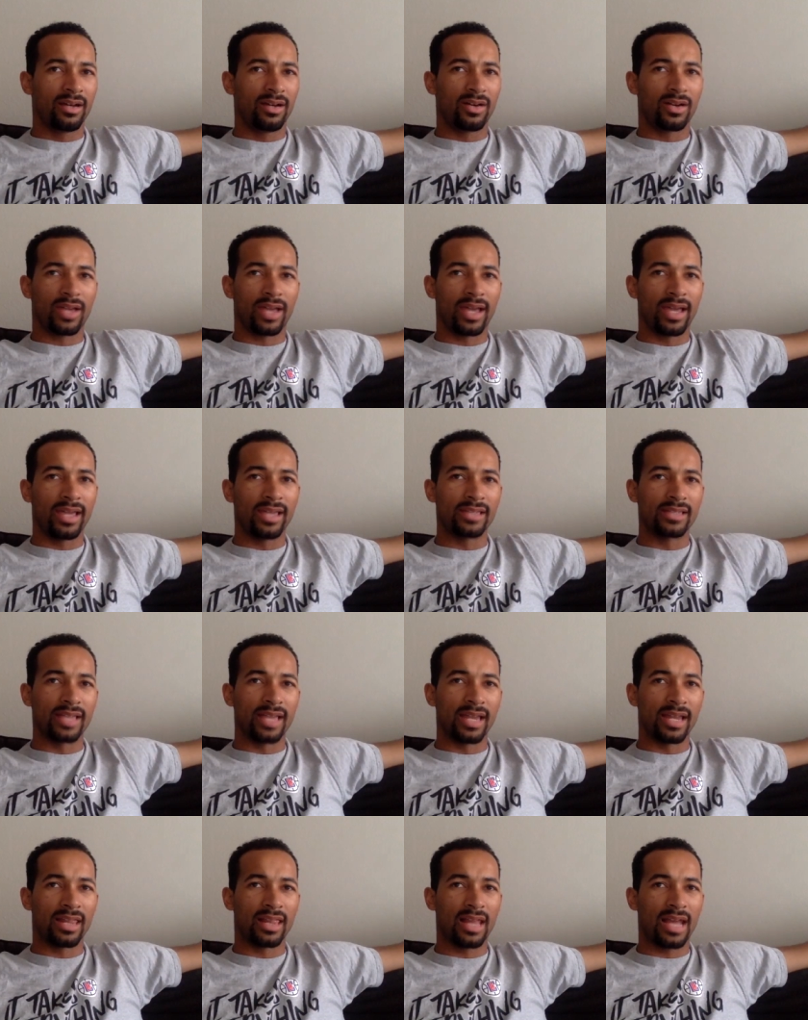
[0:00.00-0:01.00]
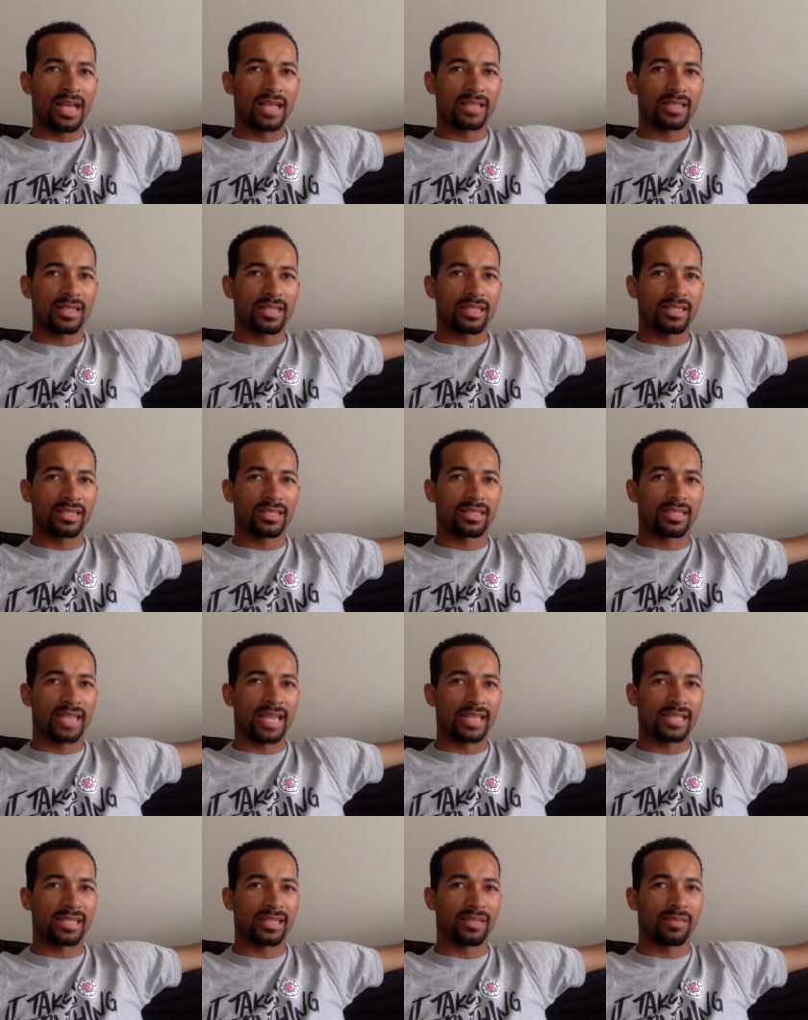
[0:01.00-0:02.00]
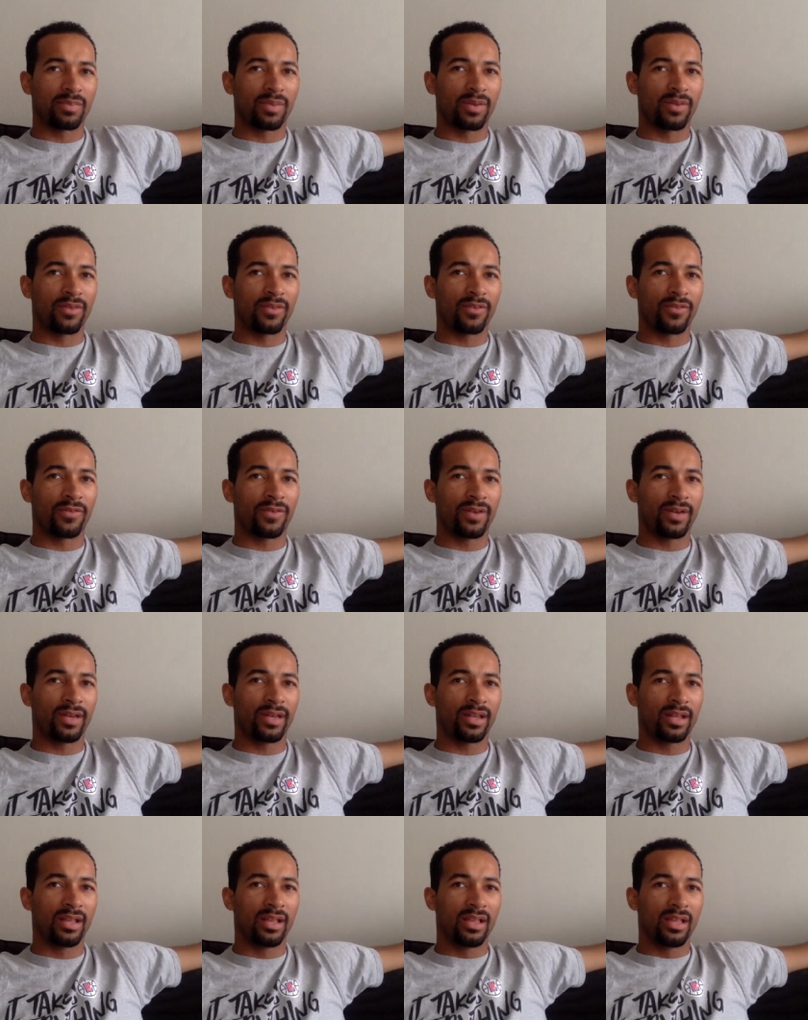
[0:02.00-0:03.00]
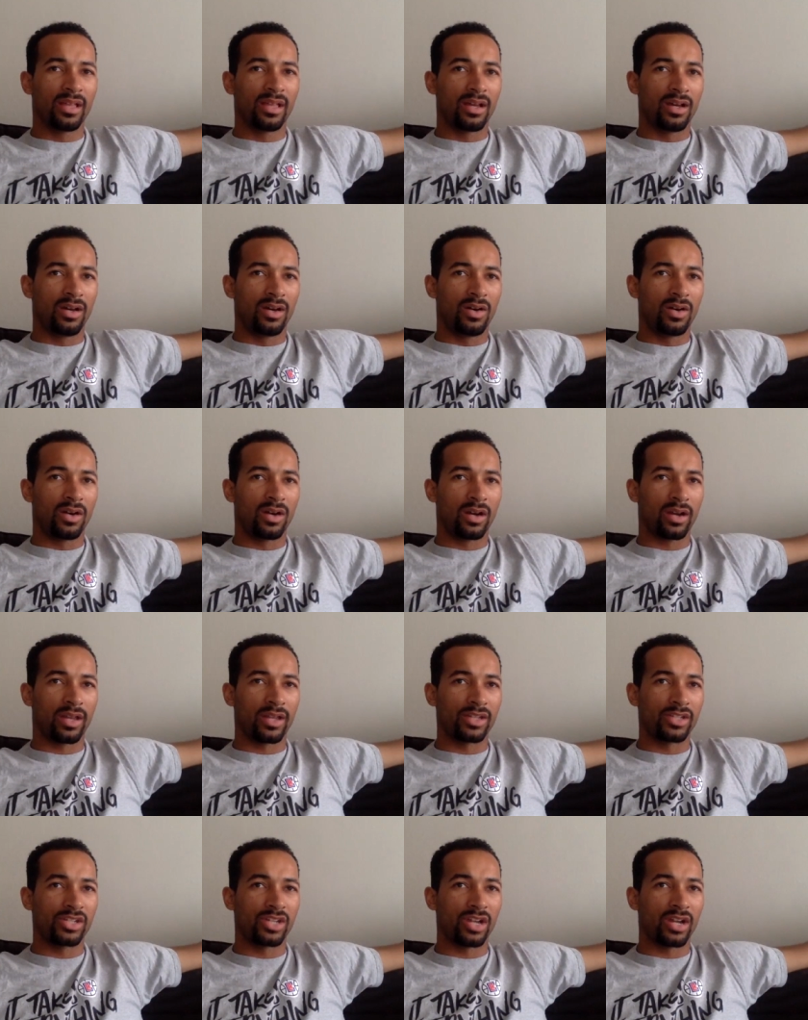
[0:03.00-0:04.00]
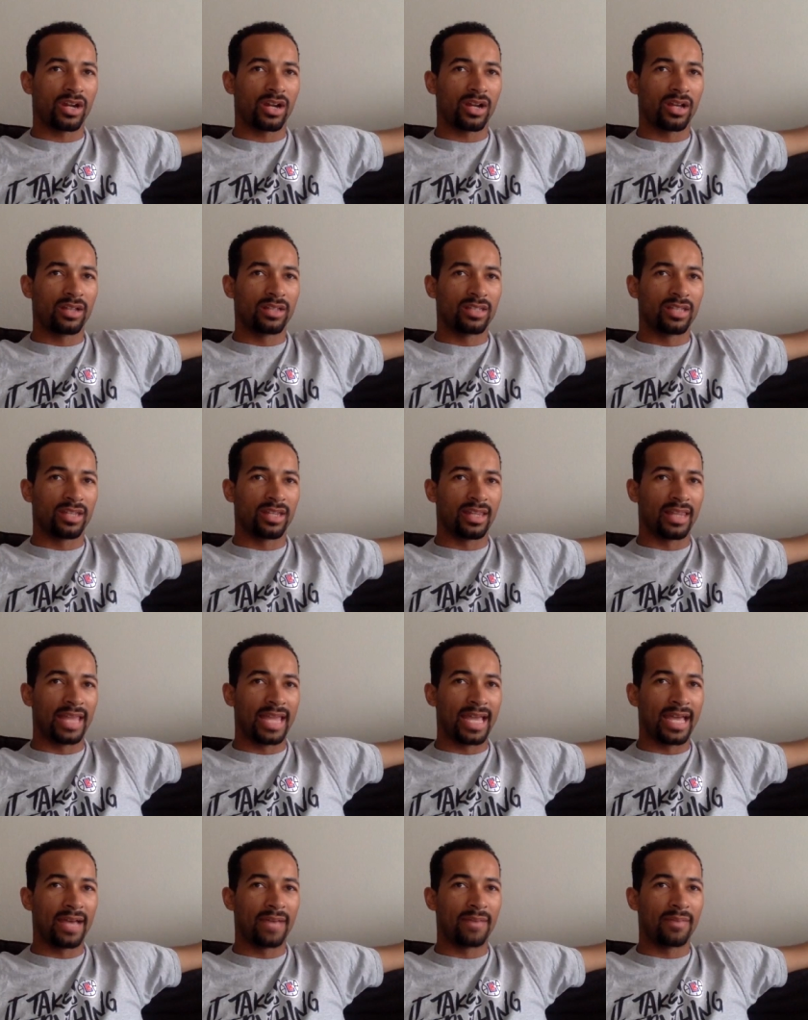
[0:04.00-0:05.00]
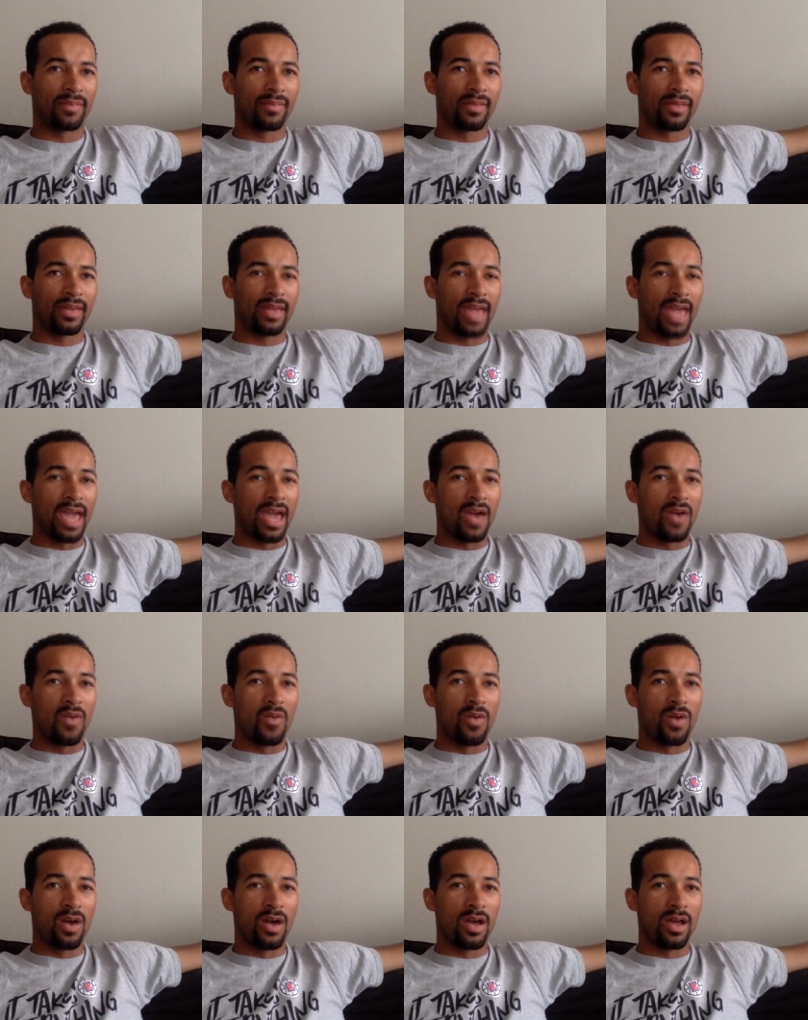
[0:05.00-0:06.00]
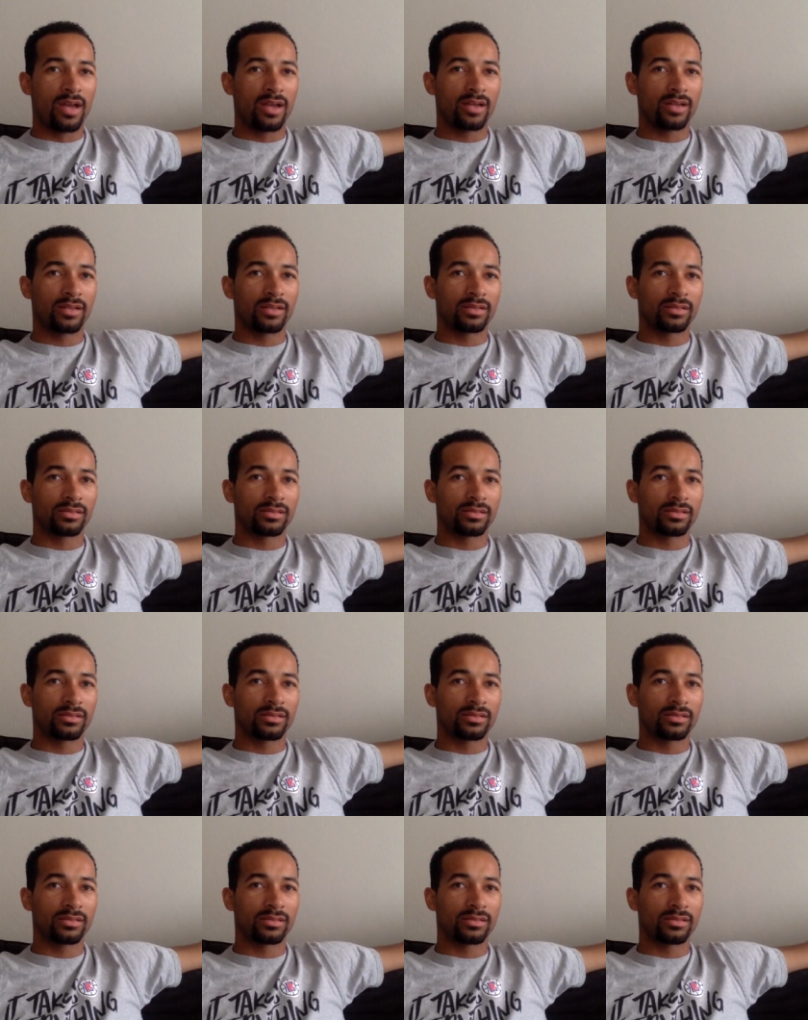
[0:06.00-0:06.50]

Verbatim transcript: Okay, he's analyzing, he's assessing, pivot foot. Oh, Herkin jerk to the layup and one.